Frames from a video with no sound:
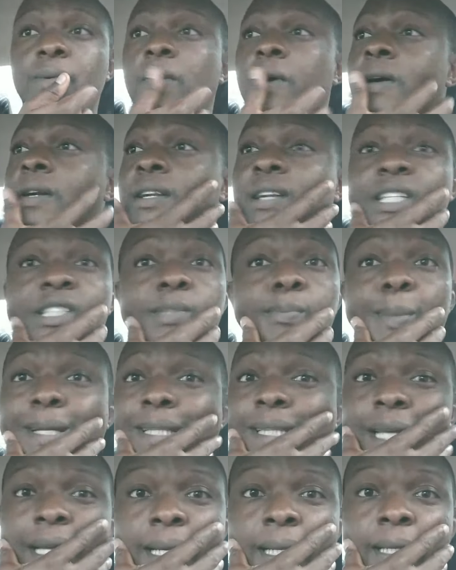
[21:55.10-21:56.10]

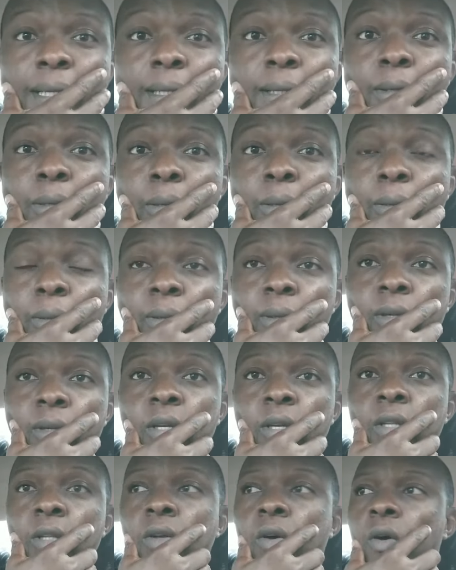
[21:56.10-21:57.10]
Unexpectedly.
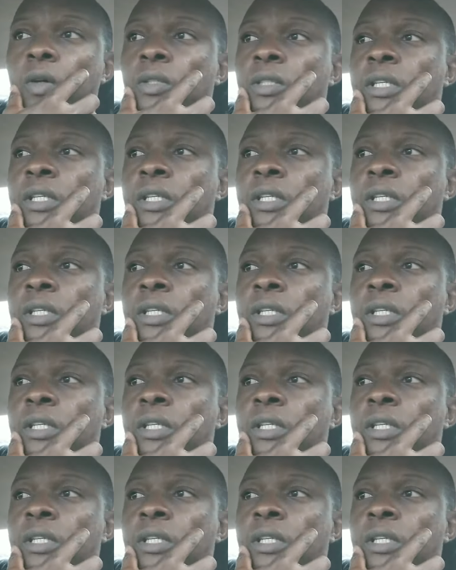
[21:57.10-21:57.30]
You know,